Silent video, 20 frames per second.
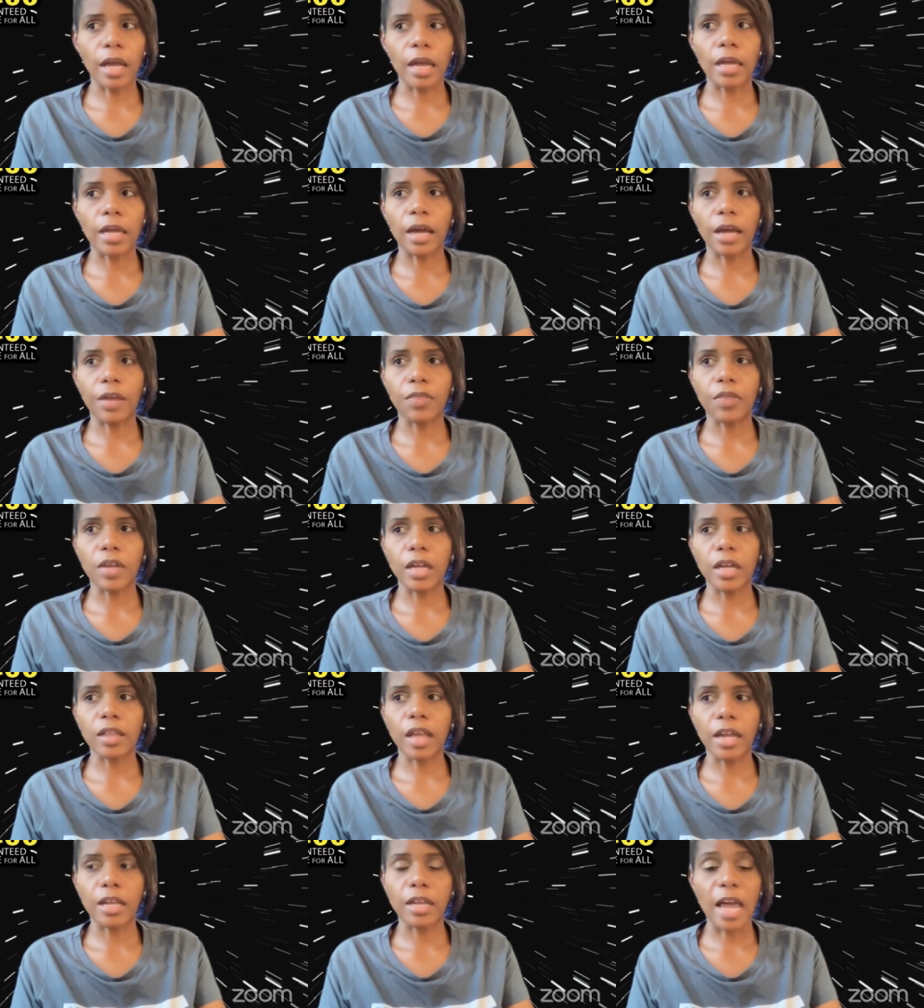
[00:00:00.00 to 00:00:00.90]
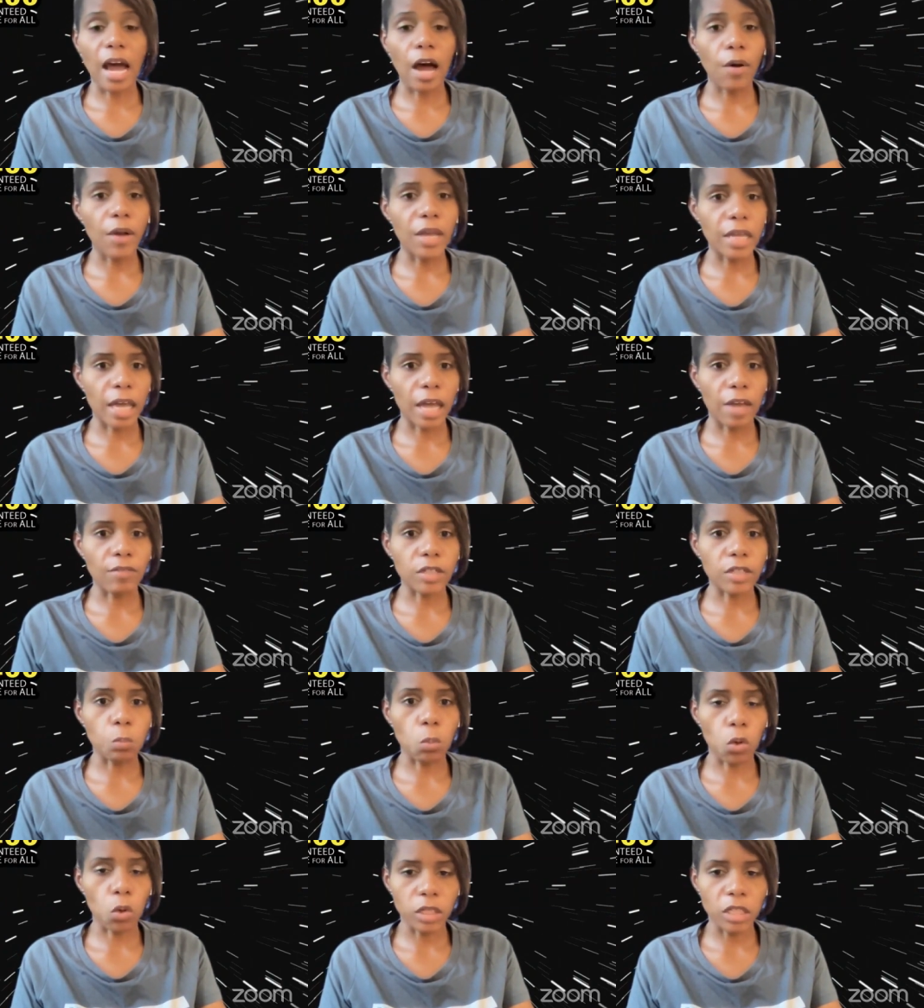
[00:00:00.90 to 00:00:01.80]
And I think that now it gave
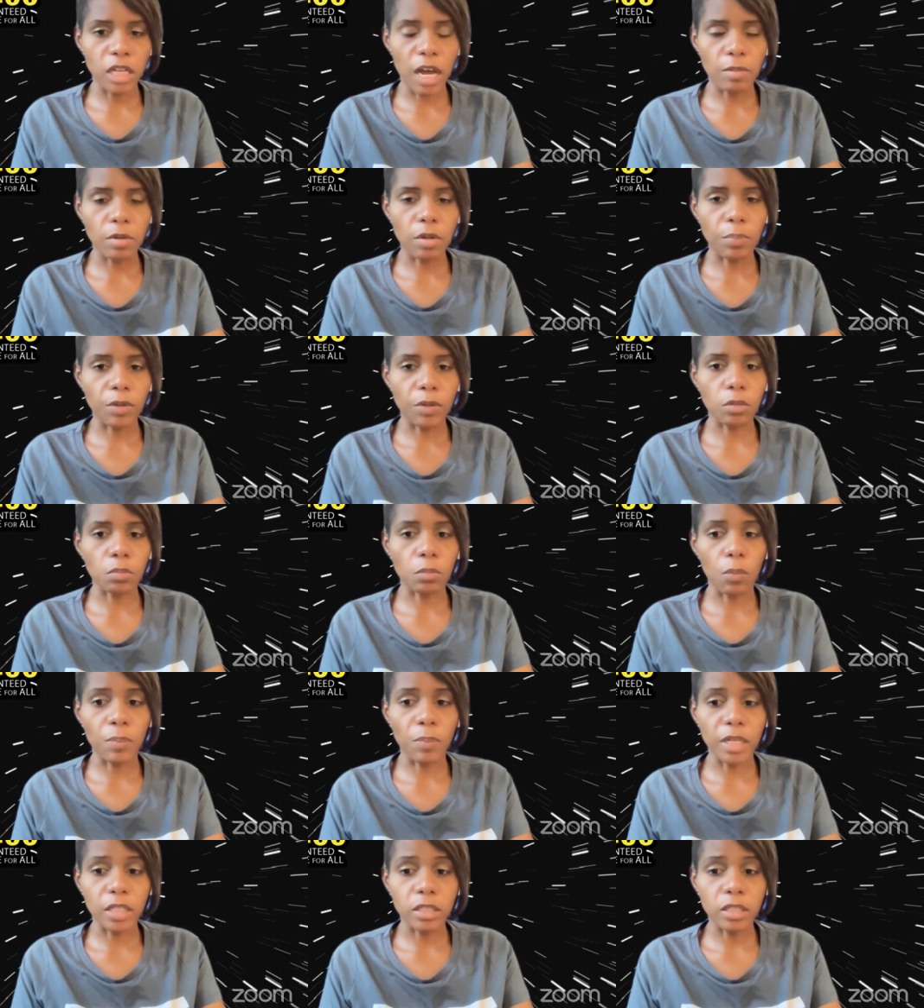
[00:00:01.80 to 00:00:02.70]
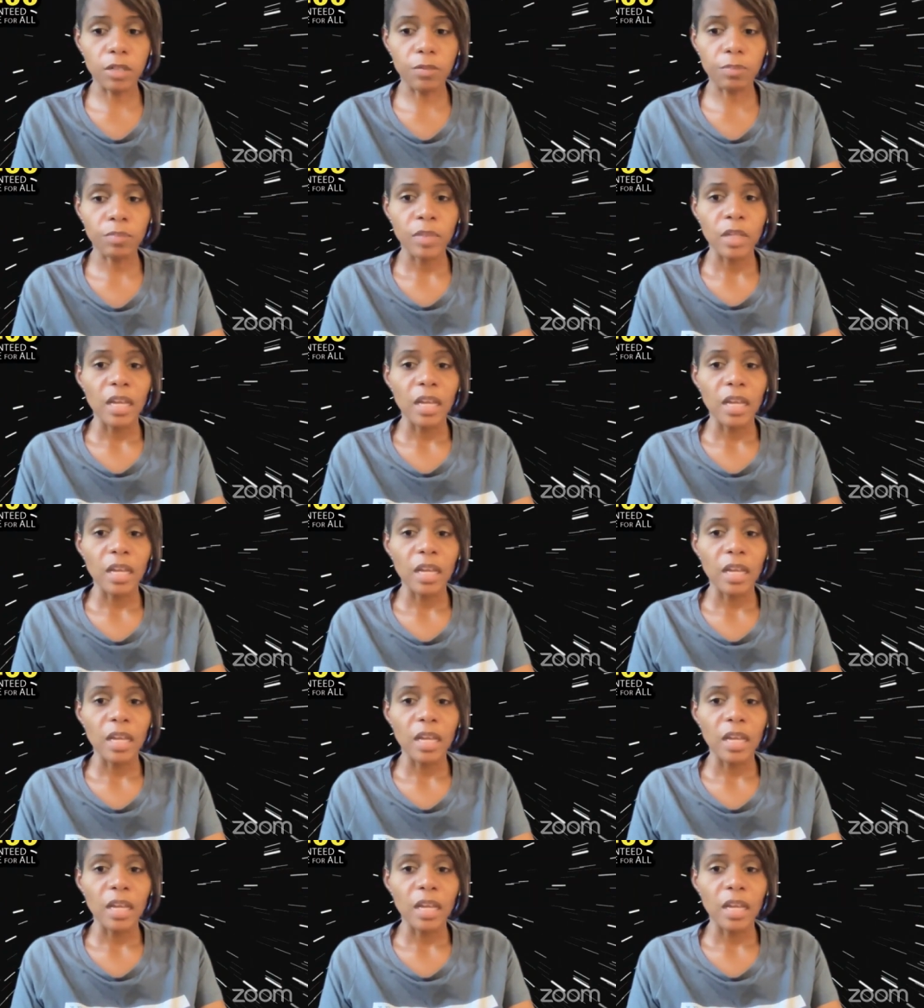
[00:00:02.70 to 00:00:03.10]
us more time to build momentum.